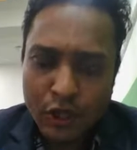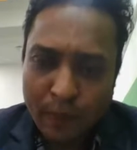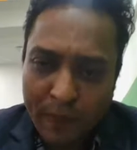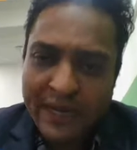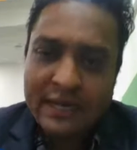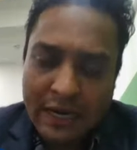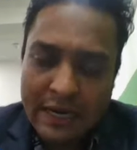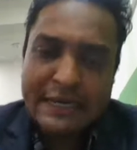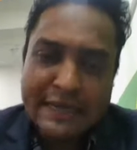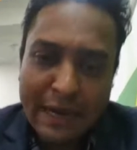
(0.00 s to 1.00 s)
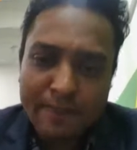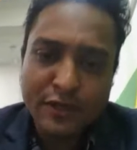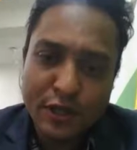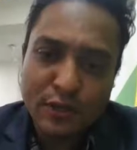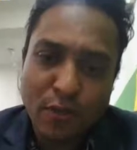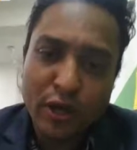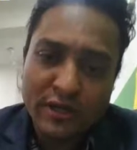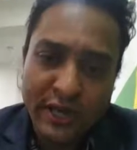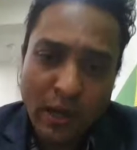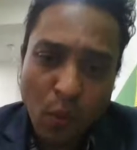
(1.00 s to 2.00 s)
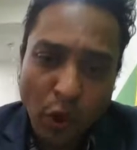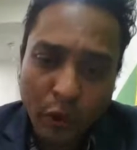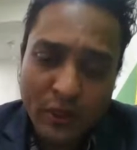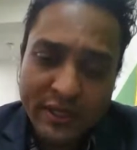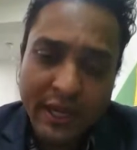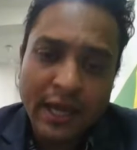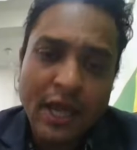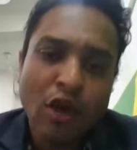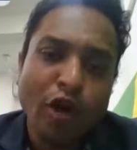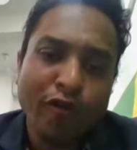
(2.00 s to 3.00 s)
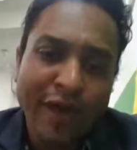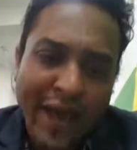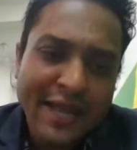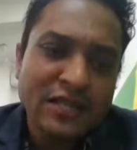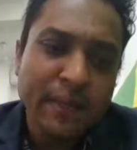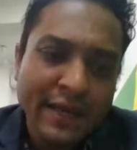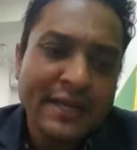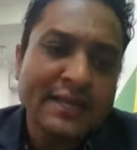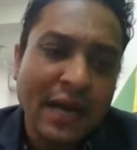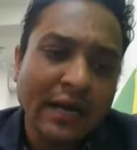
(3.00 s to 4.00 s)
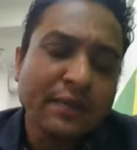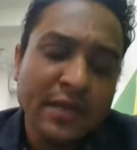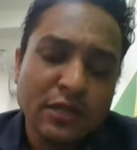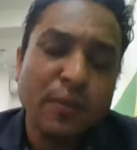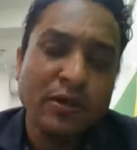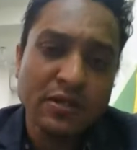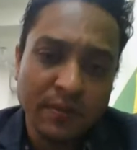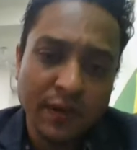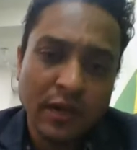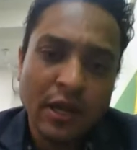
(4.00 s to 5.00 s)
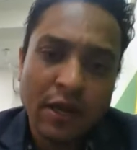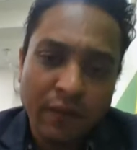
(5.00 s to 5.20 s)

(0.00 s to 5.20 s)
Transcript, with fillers: So please understand business models that I want to say of as many startups as possible,